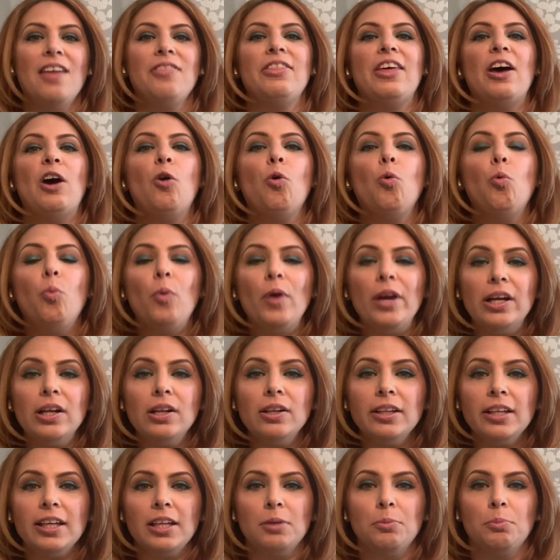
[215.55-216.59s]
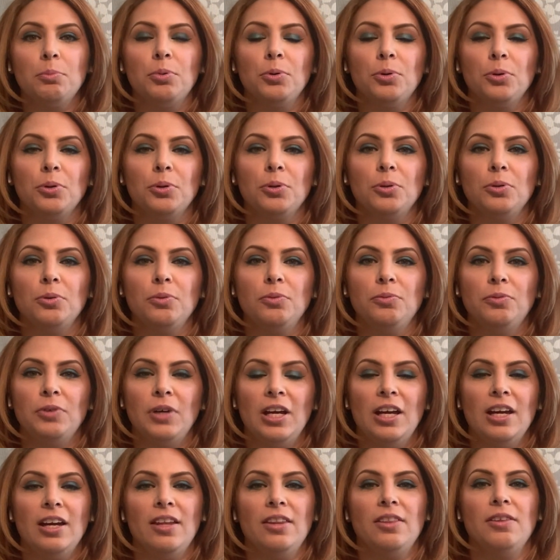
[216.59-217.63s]
that will improve
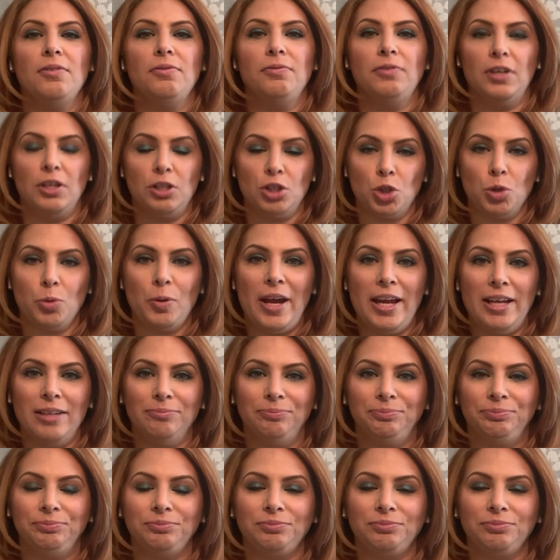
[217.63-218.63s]
the Feng Shui?